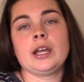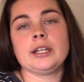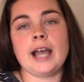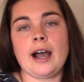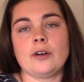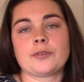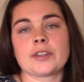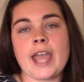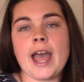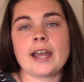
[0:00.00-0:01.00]
Now, for
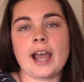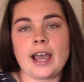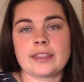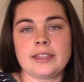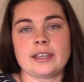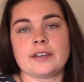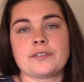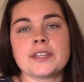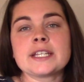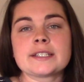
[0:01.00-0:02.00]
that, I think
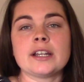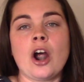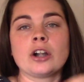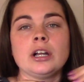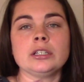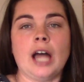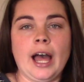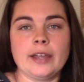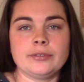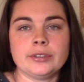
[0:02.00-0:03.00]
of things that aren't
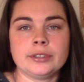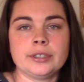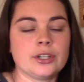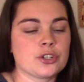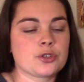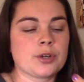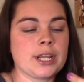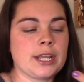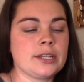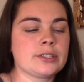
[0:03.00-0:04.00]
alive.
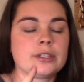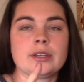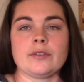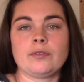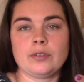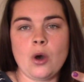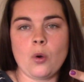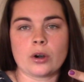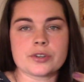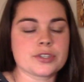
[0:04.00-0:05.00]
Trees,
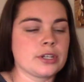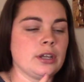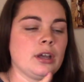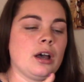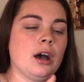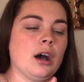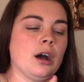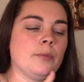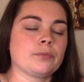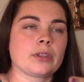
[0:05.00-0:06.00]
floors,
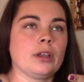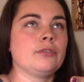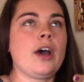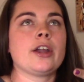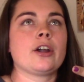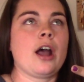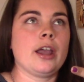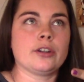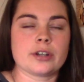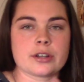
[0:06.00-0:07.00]
fire
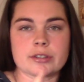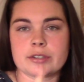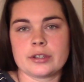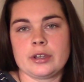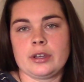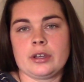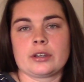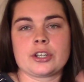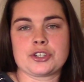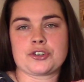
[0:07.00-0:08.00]
hydrants,
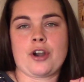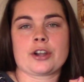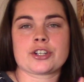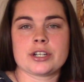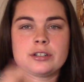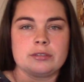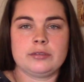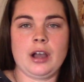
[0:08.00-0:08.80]
construction